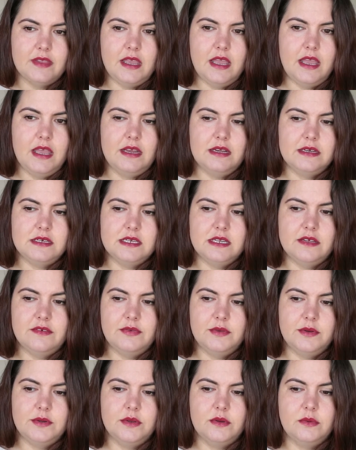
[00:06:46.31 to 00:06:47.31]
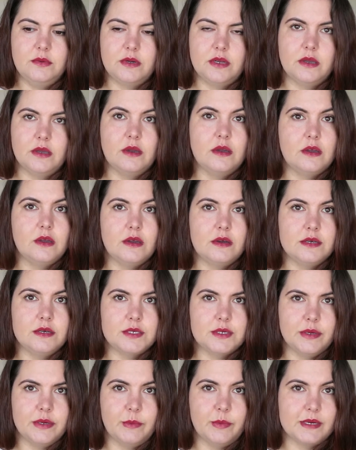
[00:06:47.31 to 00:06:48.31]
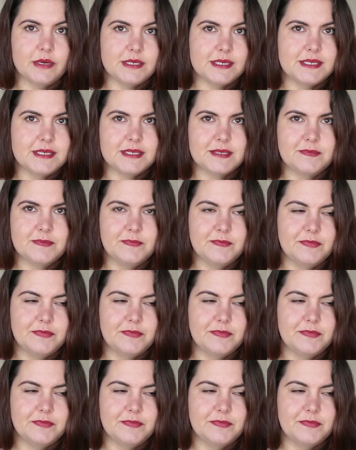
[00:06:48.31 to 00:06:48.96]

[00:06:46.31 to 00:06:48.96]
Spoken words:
And if you know what a contouring brush is,